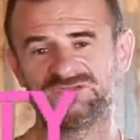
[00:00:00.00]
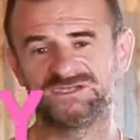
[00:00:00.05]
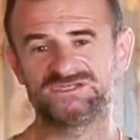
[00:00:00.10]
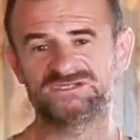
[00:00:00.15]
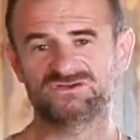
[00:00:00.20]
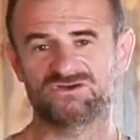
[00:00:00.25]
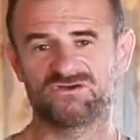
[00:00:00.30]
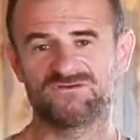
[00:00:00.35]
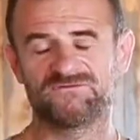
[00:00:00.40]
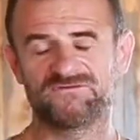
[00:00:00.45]
this
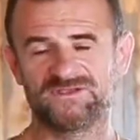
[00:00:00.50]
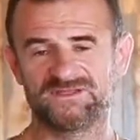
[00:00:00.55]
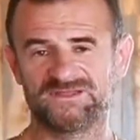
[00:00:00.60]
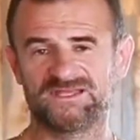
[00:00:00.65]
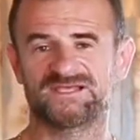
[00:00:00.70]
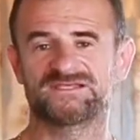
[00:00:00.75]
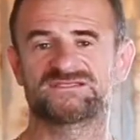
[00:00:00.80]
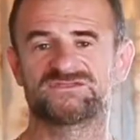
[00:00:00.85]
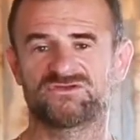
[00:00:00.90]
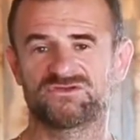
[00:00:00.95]
coffee
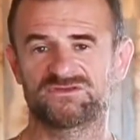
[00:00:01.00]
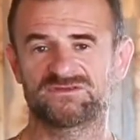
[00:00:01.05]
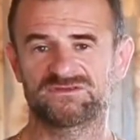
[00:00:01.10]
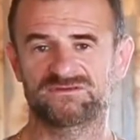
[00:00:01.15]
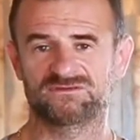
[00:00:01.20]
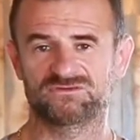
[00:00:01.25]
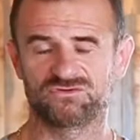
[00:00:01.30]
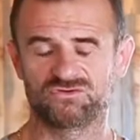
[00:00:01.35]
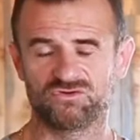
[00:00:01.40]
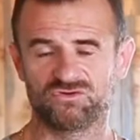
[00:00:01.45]
does
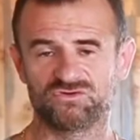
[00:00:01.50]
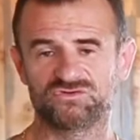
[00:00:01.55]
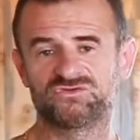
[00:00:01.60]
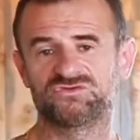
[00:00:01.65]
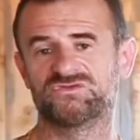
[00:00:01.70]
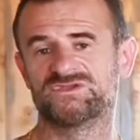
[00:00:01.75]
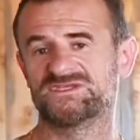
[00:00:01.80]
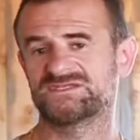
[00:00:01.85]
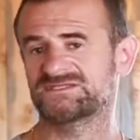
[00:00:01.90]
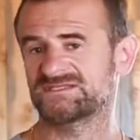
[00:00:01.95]
not go
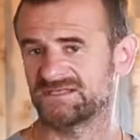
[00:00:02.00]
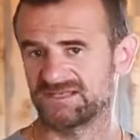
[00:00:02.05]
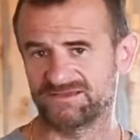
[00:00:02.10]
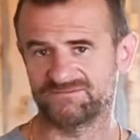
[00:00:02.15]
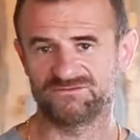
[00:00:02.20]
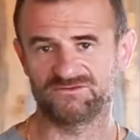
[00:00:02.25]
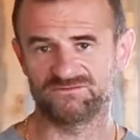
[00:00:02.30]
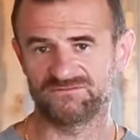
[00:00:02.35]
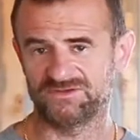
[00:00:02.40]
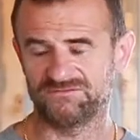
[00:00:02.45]
to this
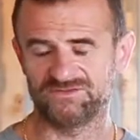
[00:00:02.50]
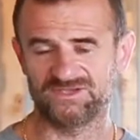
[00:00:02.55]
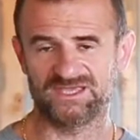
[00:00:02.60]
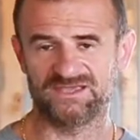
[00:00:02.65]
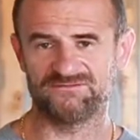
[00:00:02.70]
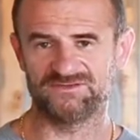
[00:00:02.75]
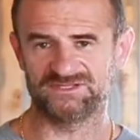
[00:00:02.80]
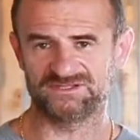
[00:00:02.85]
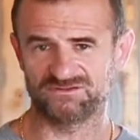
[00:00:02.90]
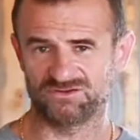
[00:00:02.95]
level where we're
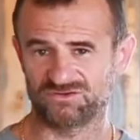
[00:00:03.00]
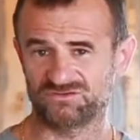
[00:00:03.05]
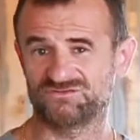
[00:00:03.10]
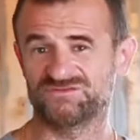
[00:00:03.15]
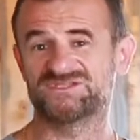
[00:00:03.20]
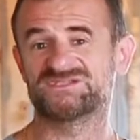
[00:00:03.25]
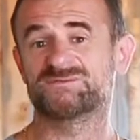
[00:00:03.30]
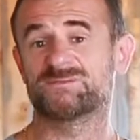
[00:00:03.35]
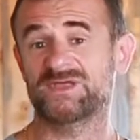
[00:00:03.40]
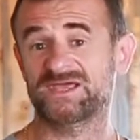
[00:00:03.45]
having a lot of
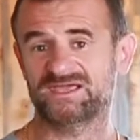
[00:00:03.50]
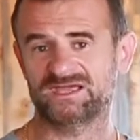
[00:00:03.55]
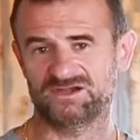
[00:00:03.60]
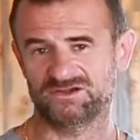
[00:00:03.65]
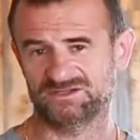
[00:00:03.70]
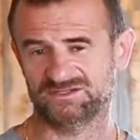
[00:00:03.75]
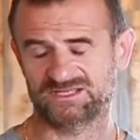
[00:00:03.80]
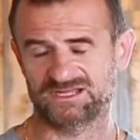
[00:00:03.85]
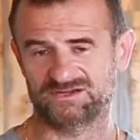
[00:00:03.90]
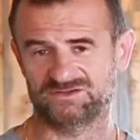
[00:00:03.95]
these
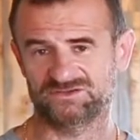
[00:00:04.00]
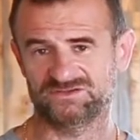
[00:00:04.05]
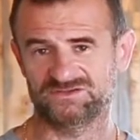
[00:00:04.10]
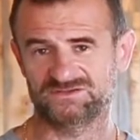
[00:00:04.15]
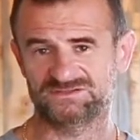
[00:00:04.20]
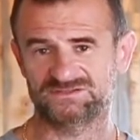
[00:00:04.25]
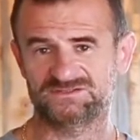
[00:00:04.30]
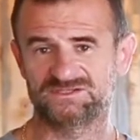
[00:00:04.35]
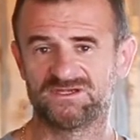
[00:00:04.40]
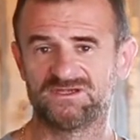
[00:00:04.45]
blackcurrant
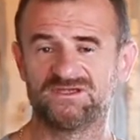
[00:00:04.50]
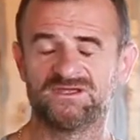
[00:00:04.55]
characters.